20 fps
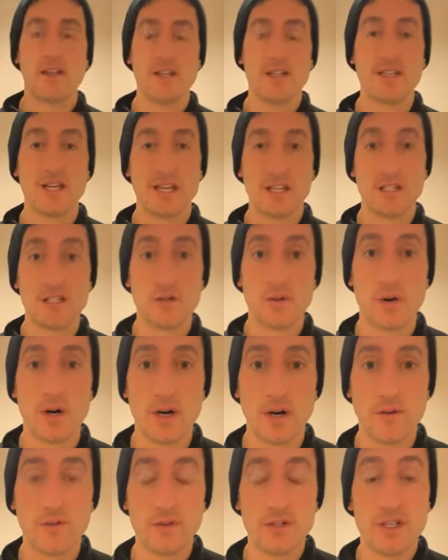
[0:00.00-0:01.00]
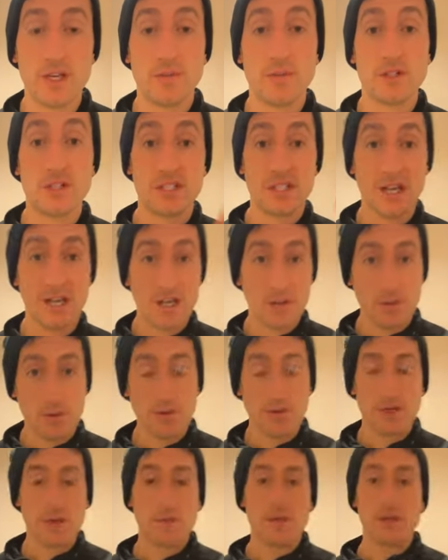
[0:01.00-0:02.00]
this into our routine, which is exactly what
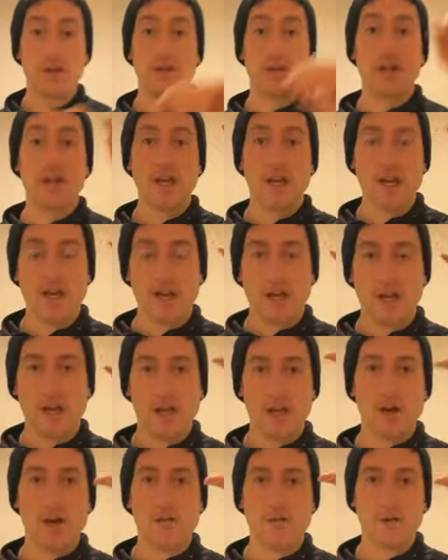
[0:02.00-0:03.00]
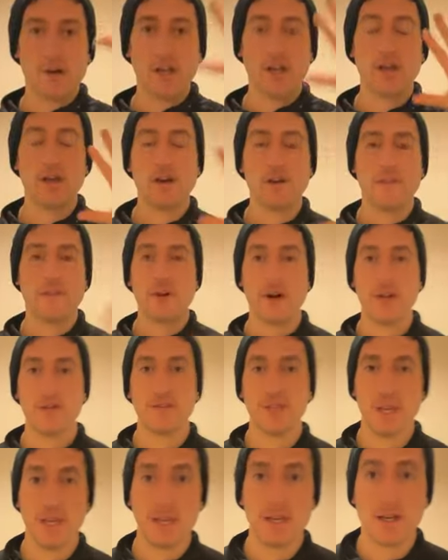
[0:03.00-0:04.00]
we're gonna be doing in our free
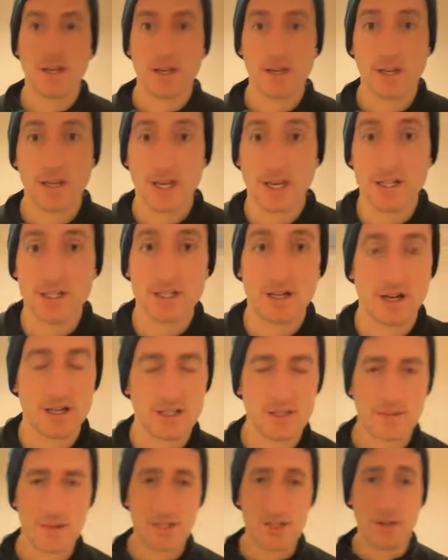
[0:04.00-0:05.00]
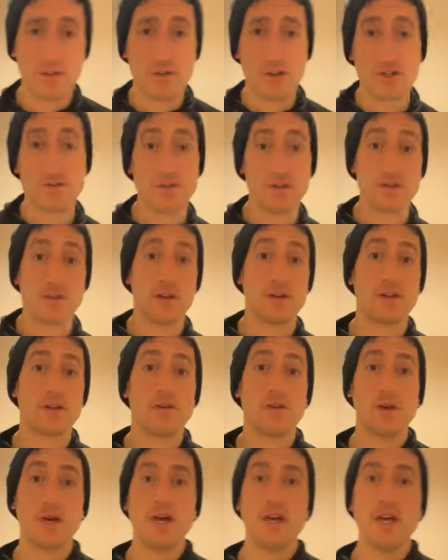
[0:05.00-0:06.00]
5-day kickstart, especially with Christmas around the
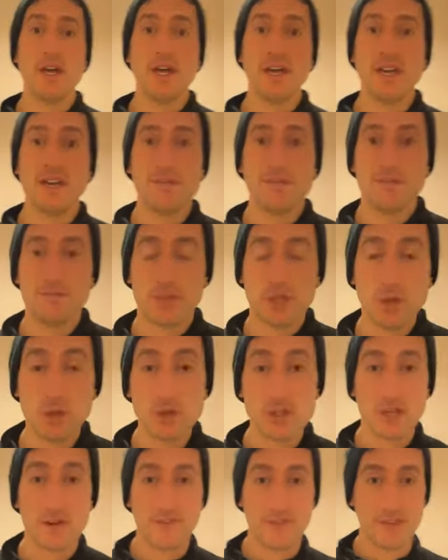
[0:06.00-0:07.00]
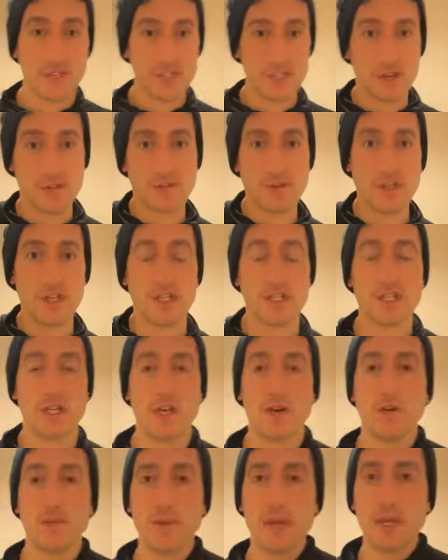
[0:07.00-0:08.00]
corner. Do something different this
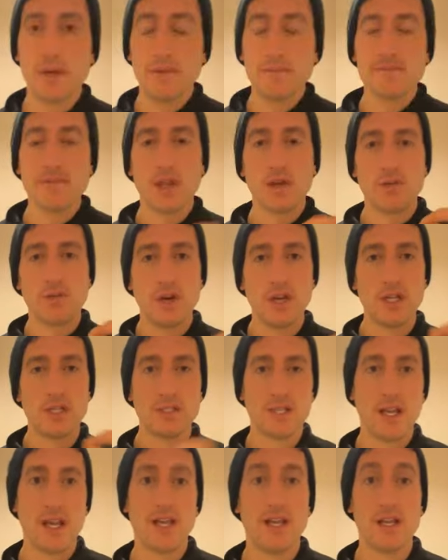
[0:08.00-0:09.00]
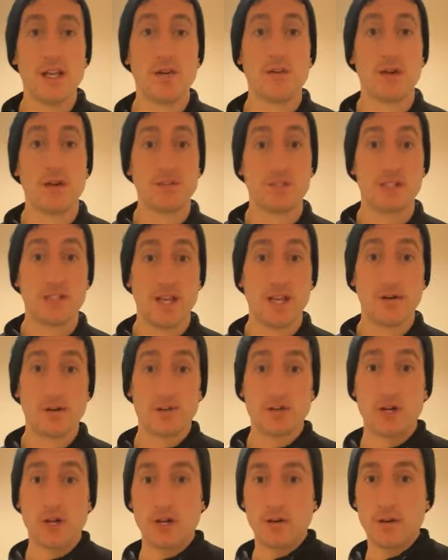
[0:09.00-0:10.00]
year. It'll be really tailored around staying
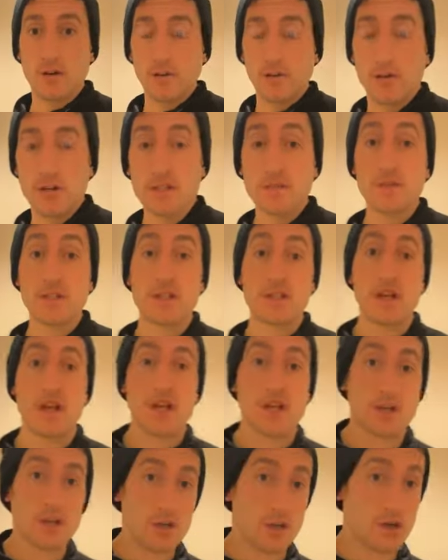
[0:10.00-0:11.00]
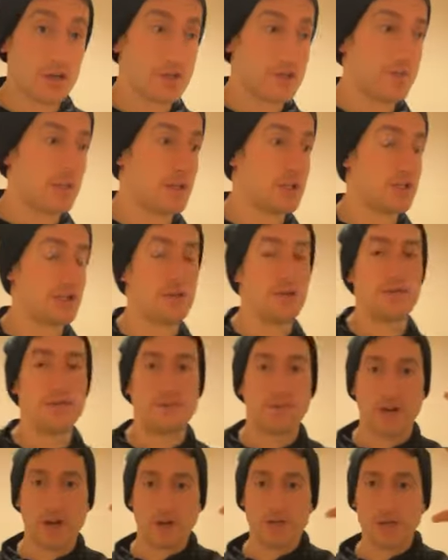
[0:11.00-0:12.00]
on track around Christmas, not to mention
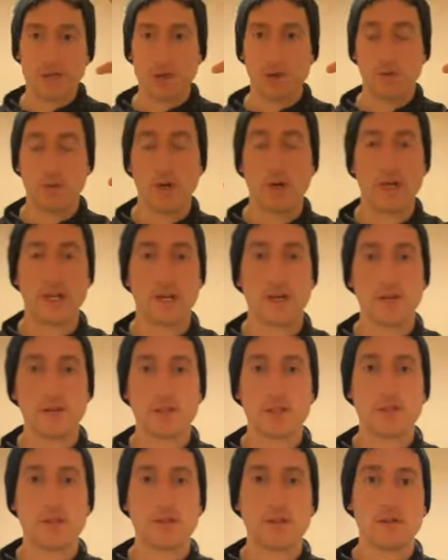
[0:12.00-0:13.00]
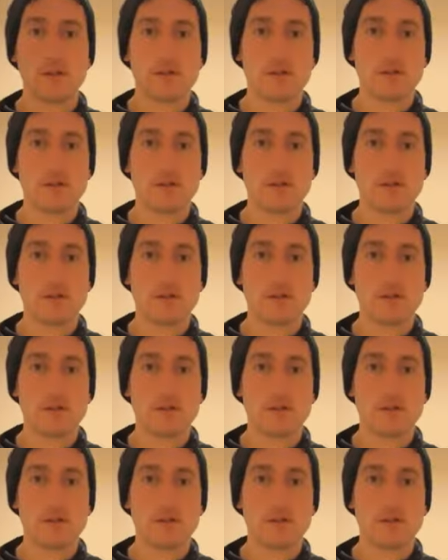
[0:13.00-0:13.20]
5 short workouts,